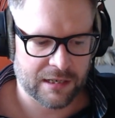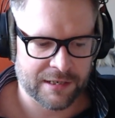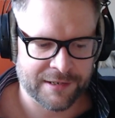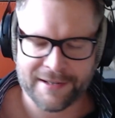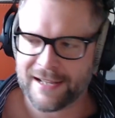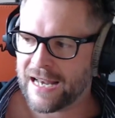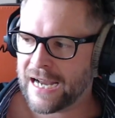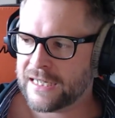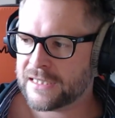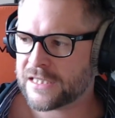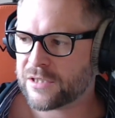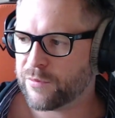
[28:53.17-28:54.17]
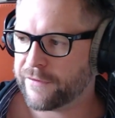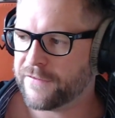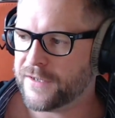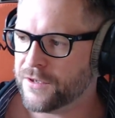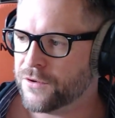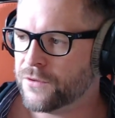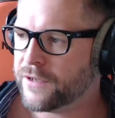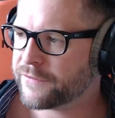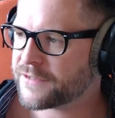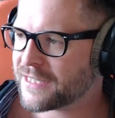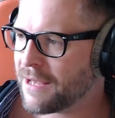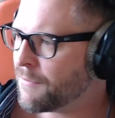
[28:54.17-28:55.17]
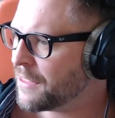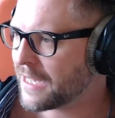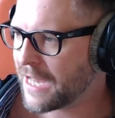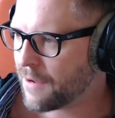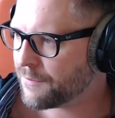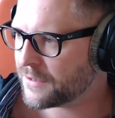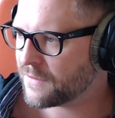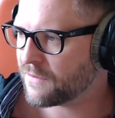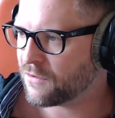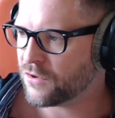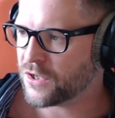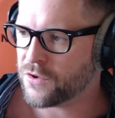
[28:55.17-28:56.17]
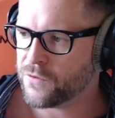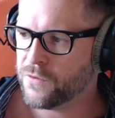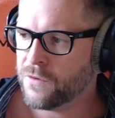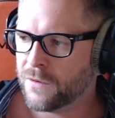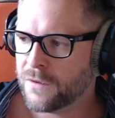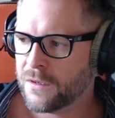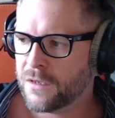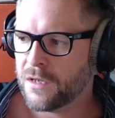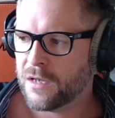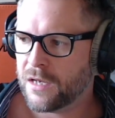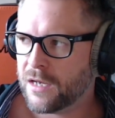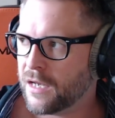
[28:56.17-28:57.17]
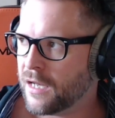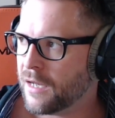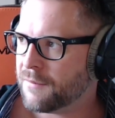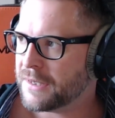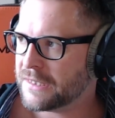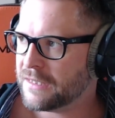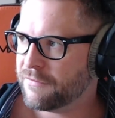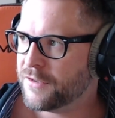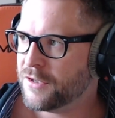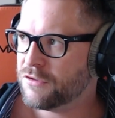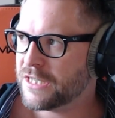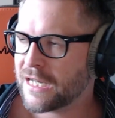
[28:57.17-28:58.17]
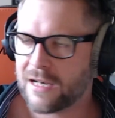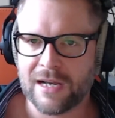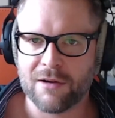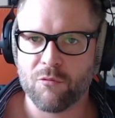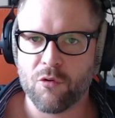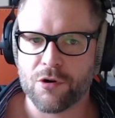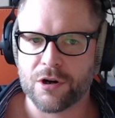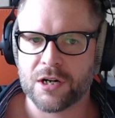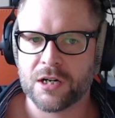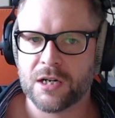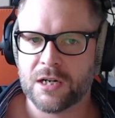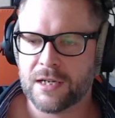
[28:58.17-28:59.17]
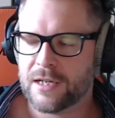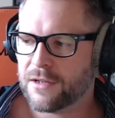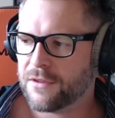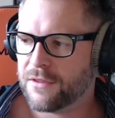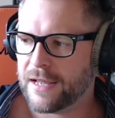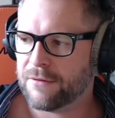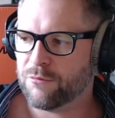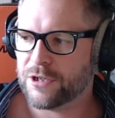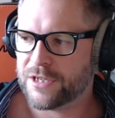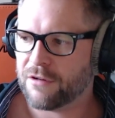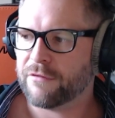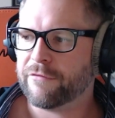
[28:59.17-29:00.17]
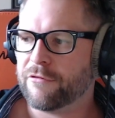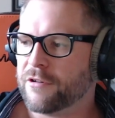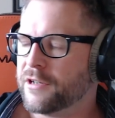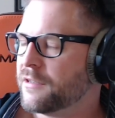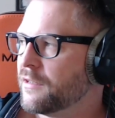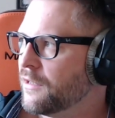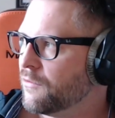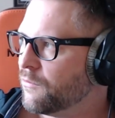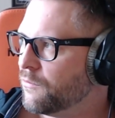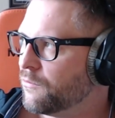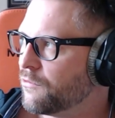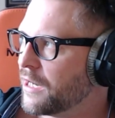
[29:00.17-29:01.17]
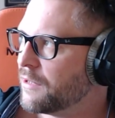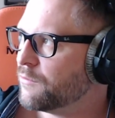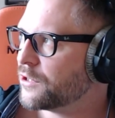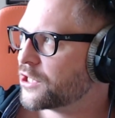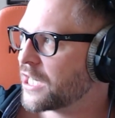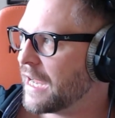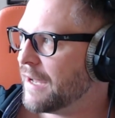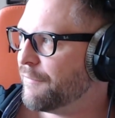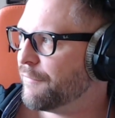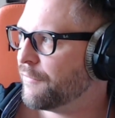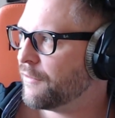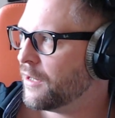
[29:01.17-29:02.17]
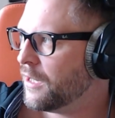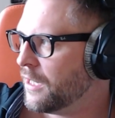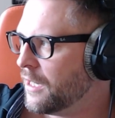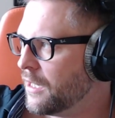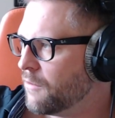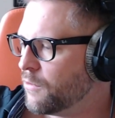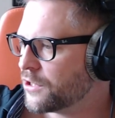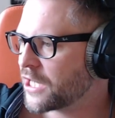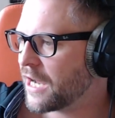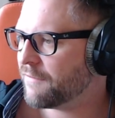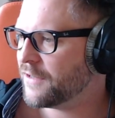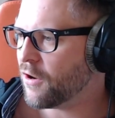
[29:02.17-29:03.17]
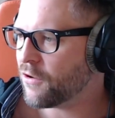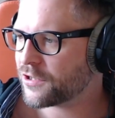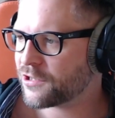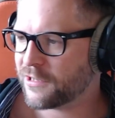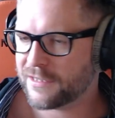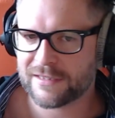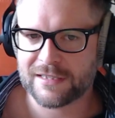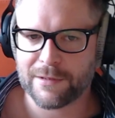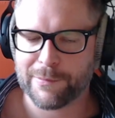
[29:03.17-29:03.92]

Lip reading: an alliance with you. If something happens to you, and if you declare war, then we're down for it, right? Which gave the Austrians the